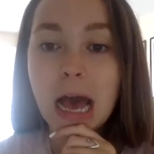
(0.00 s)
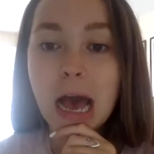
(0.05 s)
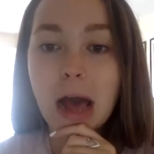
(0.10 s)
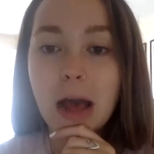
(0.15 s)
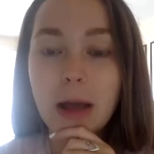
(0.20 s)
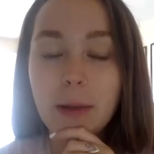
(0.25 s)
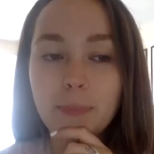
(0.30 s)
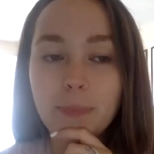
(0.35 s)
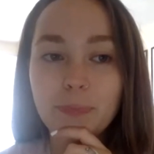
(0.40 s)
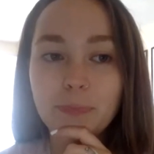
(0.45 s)

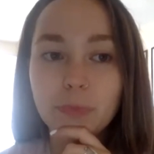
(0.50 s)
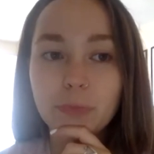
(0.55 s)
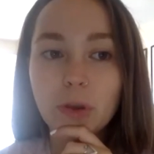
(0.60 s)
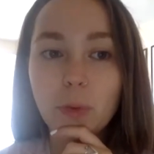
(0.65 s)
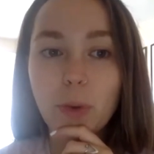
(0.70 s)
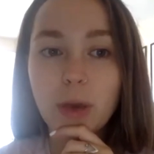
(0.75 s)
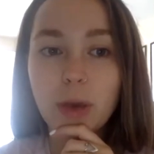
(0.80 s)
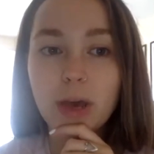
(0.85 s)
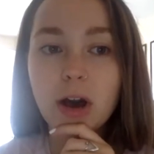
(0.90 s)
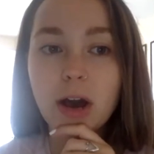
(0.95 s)
Um,
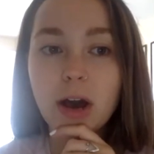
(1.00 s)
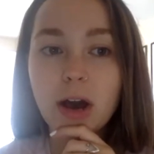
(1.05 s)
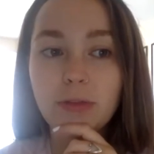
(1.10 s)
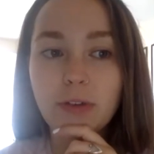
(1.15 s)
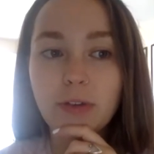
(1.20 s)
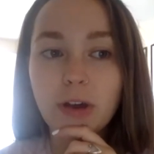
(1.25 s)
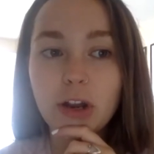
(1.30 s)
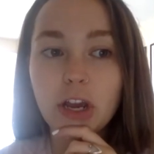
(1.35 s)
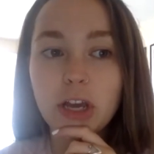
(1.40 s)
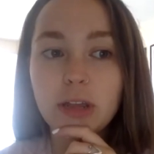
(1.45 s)
we're kind of,
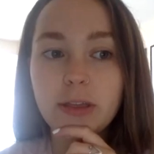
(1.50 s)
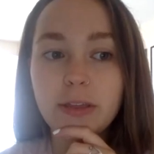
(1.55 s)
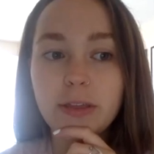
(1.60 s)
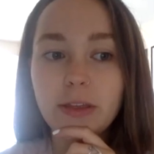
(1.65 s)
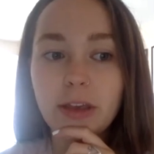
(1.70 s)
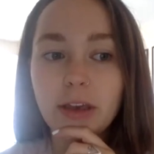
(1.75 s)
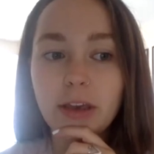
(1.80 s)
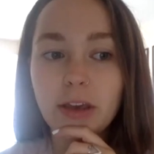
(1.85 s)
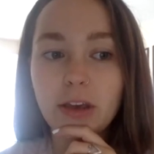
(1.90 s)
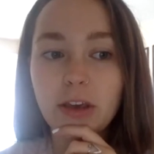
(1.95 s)
I know,
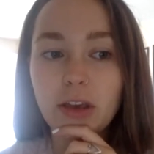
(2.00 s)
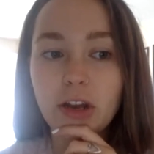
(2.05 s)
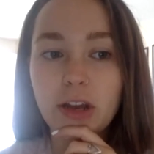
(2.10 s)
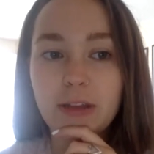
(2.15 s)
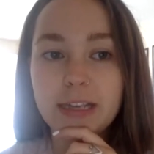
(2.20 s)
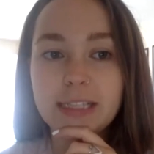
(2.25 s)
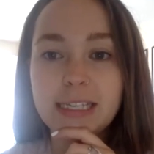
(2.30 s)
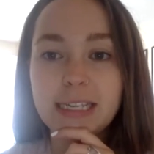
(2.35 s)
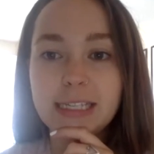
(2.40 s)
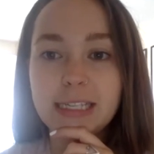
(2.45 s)
you know,
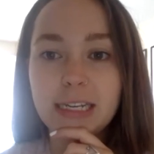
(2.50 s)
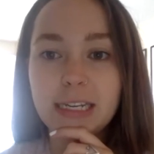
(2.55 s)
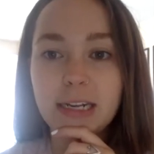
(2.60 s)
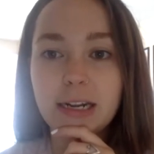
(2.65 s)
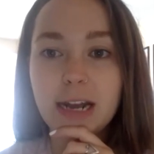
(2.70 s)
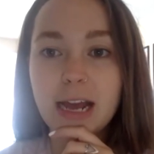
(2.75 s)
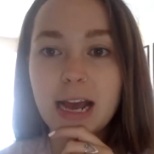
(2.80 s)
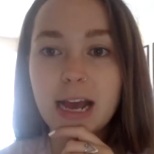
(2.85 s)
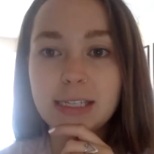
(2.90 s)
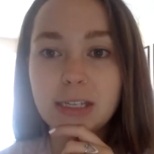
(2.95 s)
this
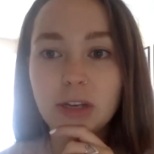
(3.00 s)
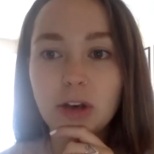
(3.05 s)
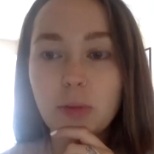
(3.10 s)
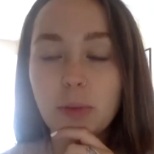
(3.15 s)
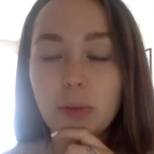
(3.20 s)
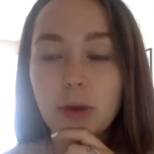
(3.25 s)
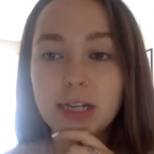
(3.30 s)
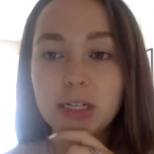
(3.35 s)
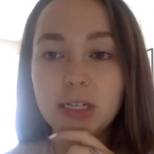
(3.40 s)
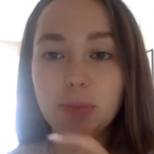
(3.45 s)
isn't as a
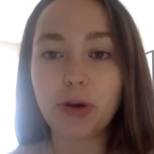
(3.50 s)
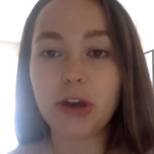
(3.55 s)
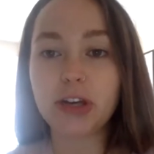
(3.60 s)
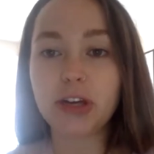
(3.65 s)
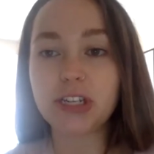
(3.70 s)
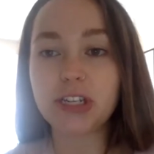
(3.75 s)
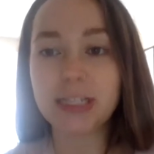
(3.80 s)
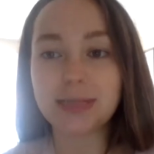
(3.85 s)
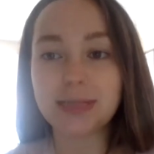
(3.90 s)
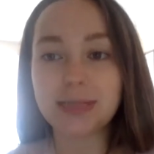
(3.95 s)
combined
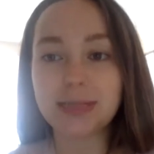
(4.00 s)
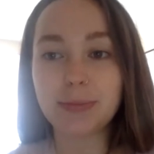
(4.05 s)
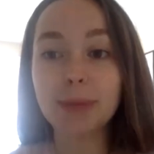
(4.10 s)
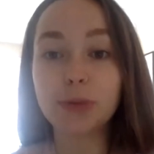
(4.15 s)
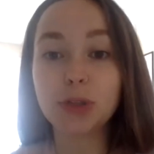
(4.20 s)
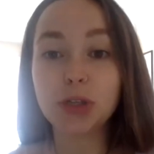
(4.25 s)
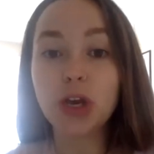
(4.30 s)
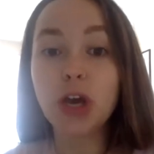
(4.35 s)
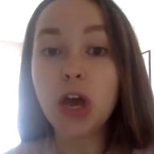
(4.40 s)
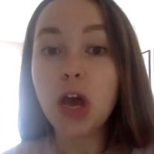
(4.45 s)
approach isn't
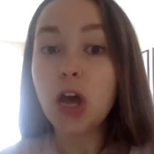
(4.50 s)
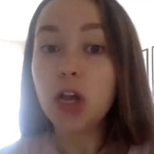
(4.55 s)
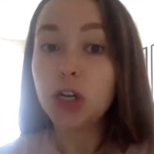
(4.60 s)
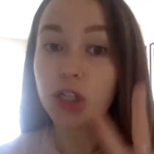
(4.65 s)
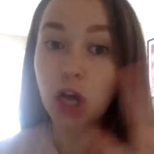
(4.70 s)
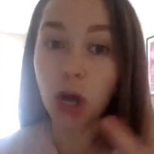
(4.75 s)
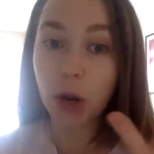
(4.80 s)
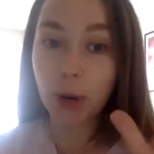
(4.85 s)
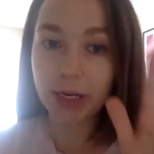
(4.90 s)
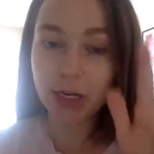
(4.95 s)
perhaps
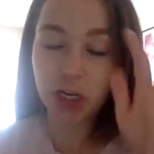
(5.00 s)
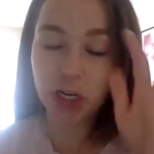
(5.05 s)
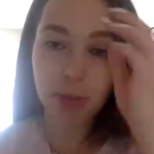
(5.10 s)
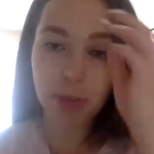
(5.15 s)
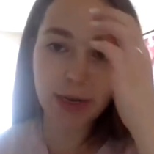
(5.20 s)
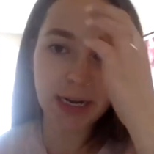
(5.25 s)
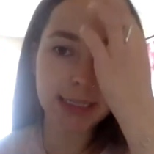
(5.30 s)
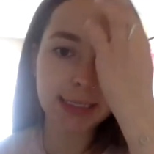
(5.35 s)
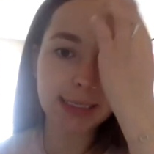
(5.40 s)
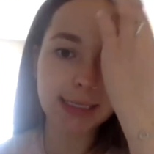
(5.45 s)
totally new
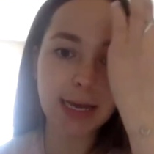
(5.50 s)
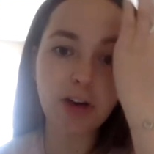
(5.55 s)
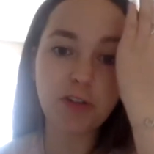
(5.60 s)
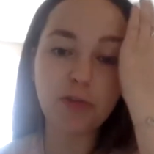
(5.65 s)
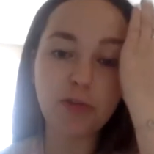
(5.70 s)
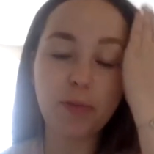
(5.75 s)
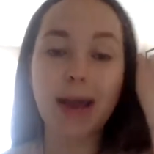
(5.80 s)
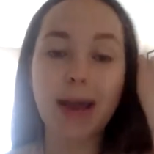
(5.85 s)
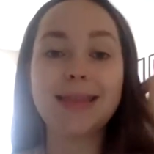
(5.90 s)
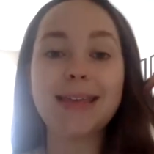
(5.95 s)
in itself,
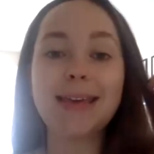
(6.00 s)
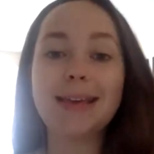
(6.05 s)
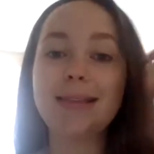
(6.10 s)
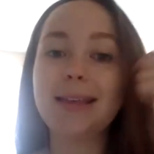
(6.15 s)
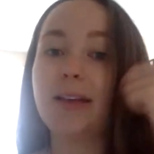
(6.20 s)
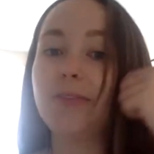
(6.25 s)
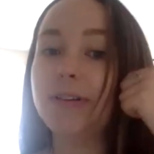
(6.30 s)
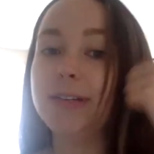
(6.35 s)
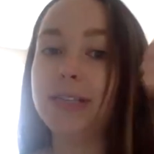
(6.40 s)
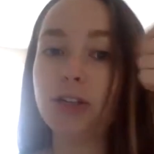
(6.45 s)
but I think
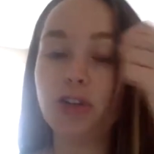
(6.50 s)
there is a